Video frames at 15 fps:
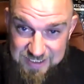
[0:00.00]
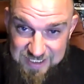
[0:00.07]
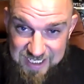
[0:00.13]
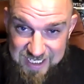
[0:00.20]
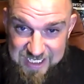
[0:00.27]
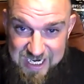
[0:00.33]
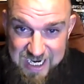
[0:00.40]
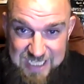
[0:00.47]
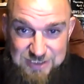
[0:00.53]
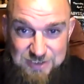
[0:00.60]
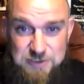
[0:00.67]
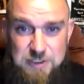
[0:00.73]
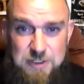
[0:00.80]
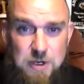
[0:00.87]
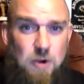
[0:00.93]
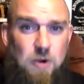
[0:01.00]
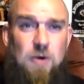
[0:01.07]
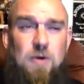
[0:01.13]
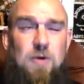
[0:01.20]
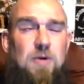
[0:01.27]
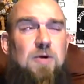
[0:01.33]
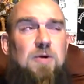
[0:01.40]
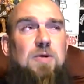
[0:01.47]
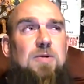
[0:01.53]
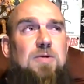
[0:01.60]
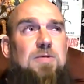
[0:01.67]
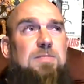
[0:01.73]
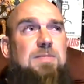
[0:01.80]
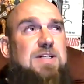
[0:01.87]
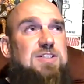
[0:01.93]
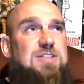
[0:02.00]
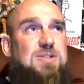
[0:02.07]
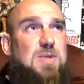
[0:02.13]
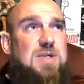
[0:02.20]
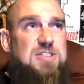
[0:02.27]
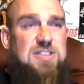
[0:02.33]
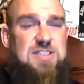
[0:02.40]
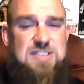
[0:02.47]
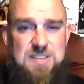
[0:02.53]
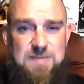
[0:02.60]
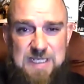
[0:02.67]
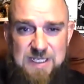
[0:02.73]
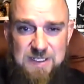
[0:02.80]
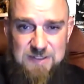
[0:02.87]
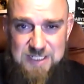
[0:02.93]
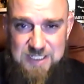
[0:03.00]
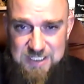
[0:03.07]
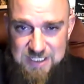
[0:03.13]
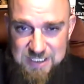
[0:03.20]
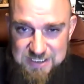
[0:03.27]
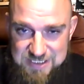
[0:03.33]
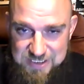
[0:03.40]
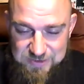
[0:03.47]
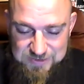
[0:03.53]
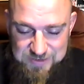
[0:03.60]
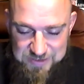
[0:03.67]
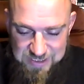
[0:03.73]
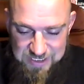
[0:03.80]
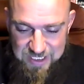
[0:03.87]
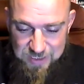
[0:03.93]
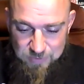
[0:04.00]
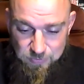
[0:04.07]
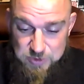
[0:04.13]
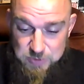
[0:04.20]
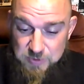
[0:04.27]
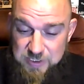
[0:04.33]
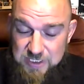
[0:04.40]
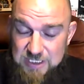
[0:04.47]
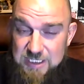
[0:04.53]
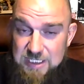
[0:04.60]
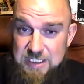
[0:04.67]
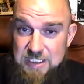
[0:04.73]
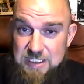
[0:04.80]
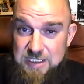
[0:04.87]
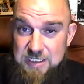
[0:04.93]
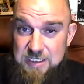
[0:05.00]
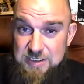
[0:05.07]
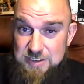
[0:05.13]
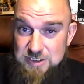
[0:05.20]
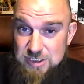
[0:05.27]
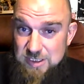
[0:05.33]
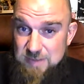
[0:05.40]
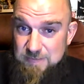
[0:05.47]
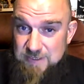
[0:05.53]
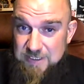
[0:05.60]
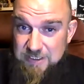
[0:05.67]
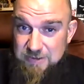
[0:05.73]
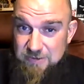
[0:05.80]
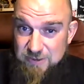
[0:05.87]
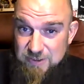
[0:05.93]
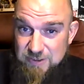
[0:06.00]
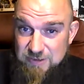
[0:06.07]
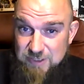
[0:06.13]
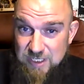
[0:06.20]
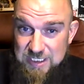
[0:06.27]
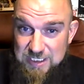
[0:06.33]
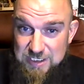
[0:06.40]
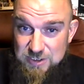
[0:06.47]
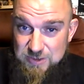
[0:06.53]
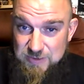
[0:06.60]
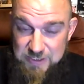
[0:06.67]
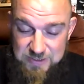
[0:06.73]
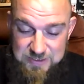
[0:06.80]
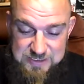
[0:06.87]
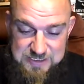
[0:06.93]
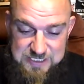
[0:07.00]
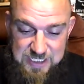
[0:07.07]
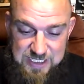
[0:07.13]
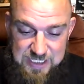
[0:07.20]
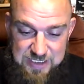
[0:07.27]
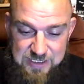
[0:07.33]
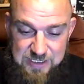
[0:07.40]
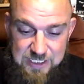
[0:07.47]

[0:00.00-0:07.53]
and asked her a whole bunch of questions about Tilt, which we're going to jump here right into here in a second.